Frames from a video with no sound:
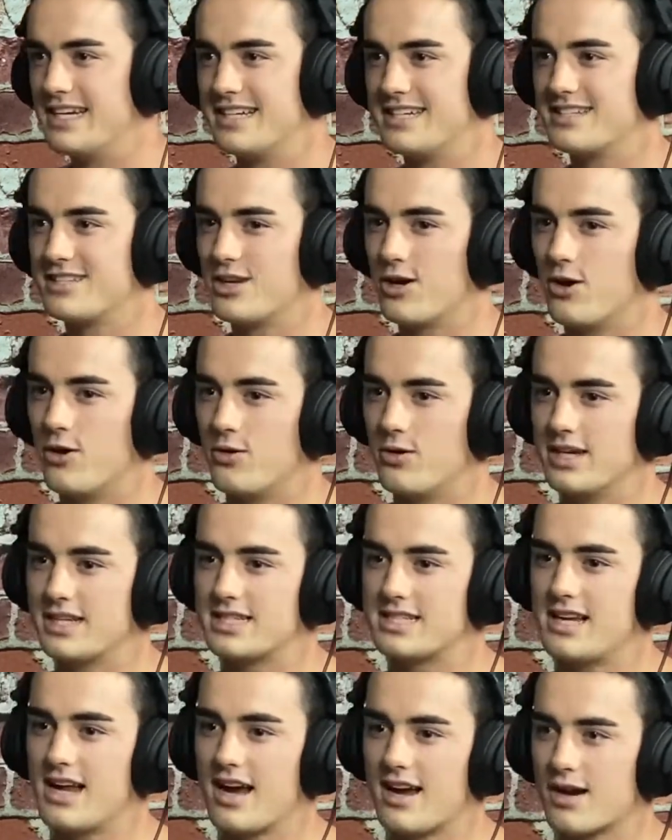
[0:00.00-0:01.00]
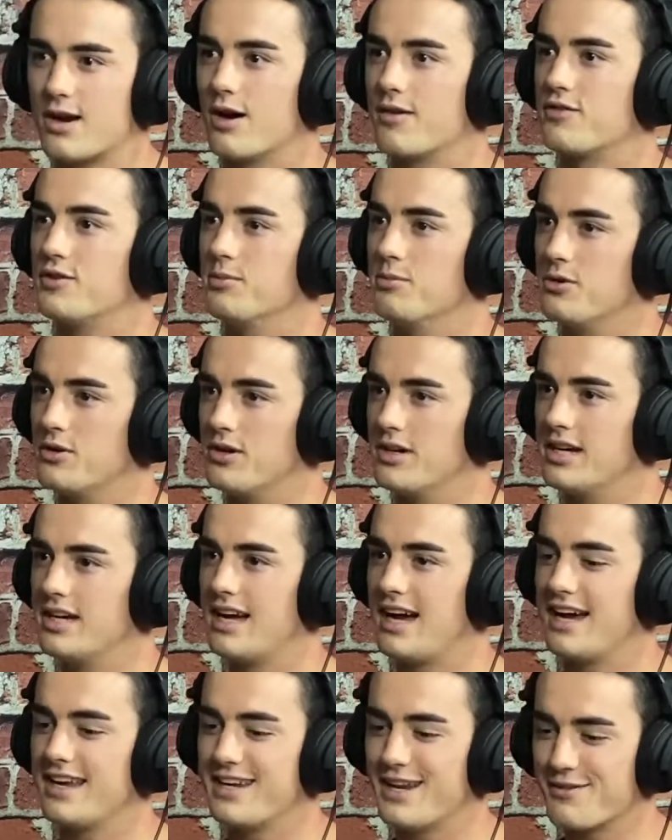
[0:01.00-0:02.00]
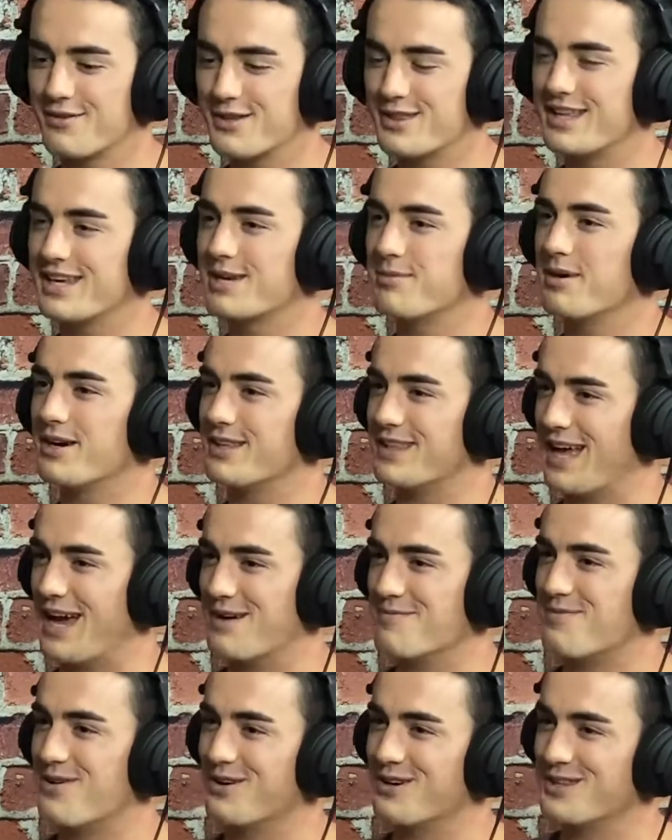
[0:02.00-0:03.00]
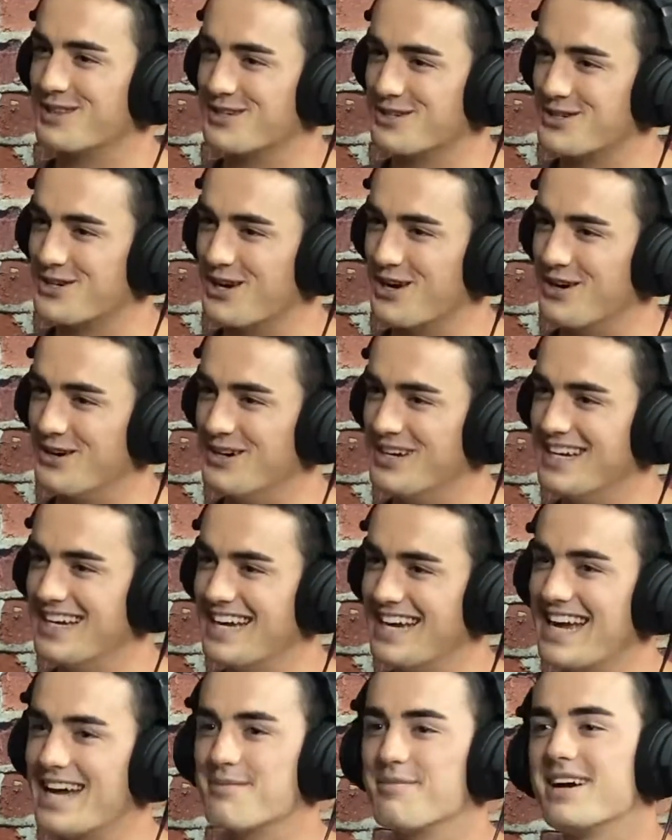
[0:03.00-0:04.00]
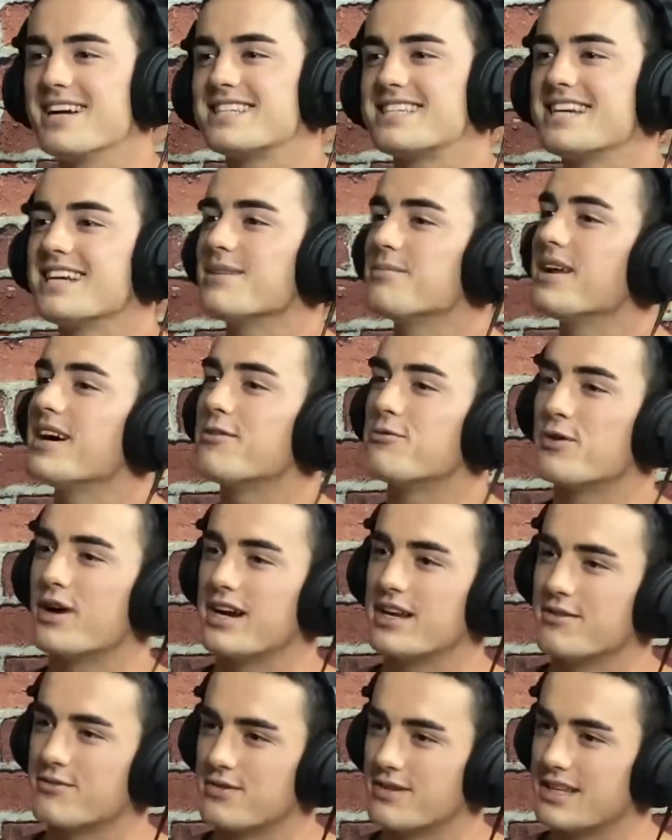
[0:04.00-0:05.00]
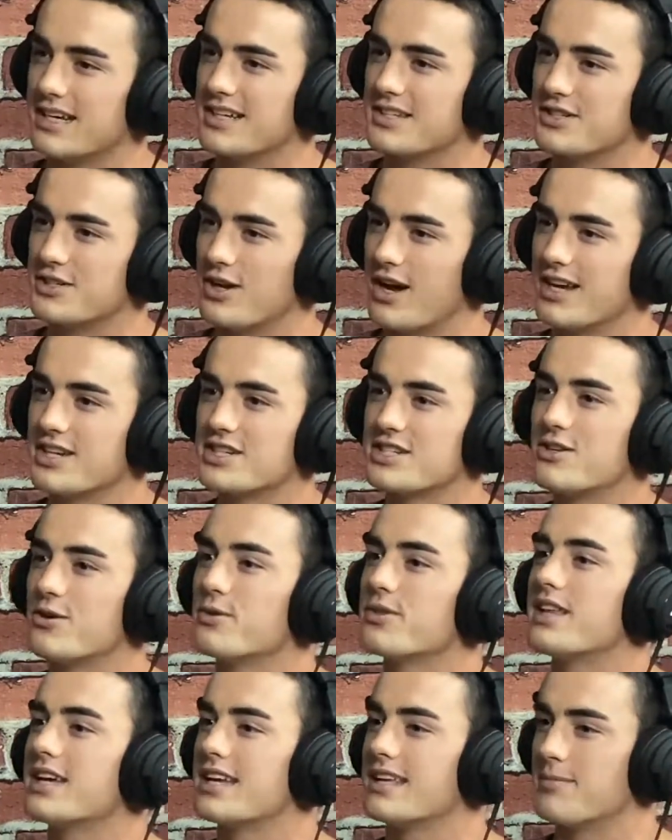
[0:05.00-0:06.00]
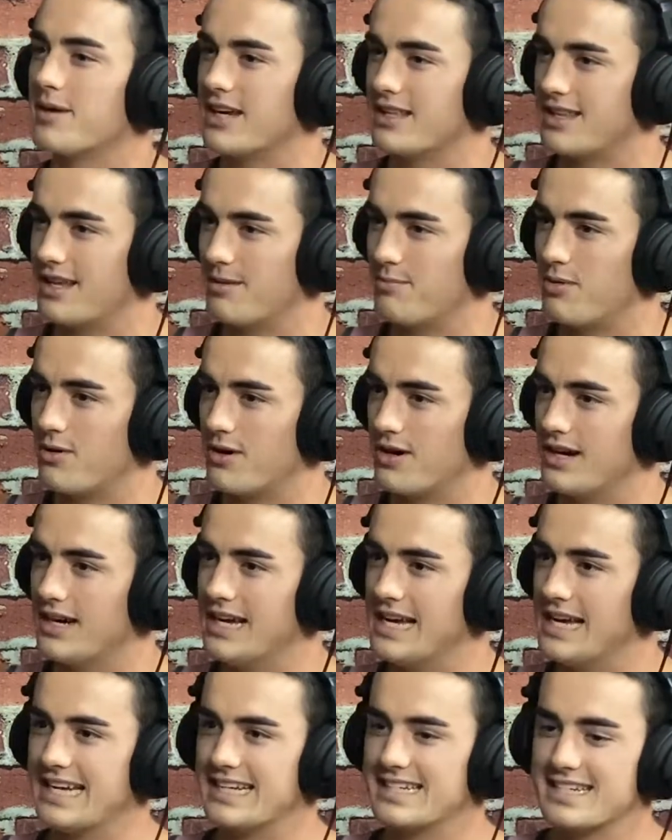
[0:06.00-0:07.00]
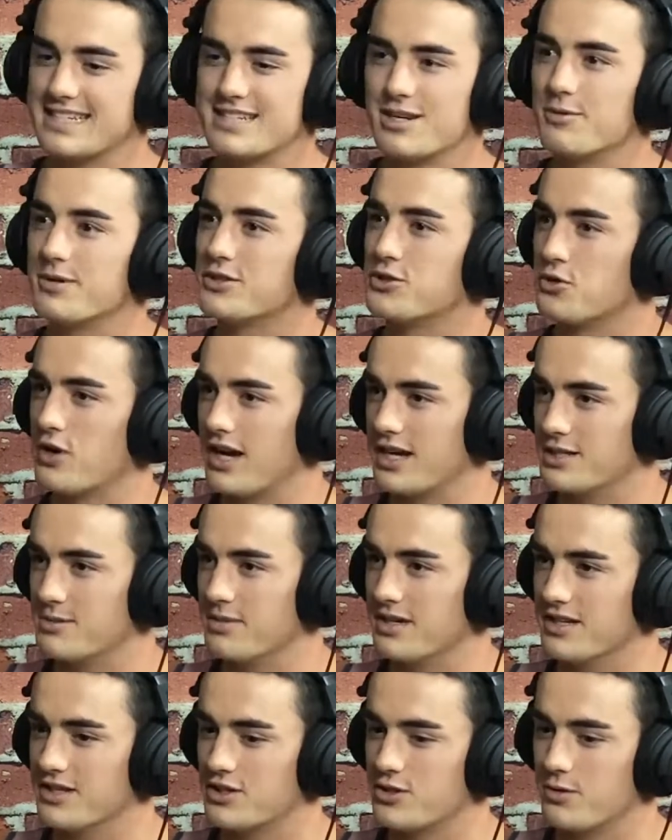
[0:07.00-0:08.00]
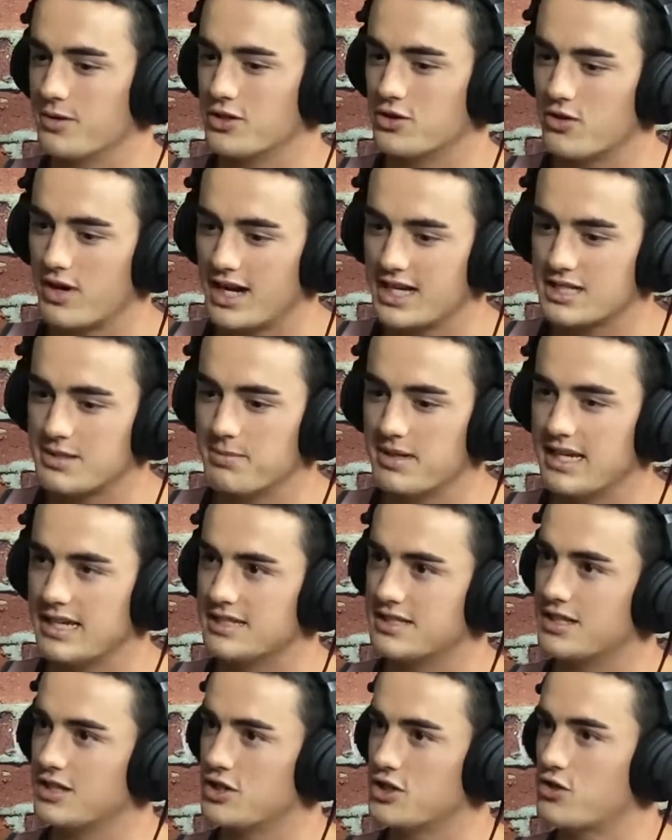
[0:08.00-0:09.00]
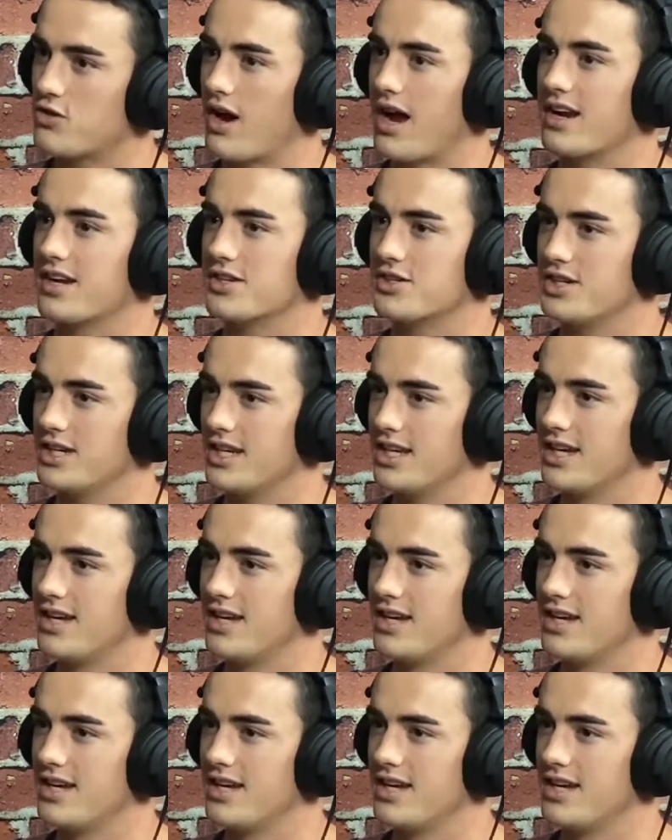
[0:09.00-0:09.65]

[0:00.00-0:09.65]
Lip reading: So it's not comfortable. I never think about that part of the show. I'm not saying I'm not ready for that show. I just don't think about that part. That's not what drives me on the show. What drives me is the strategy.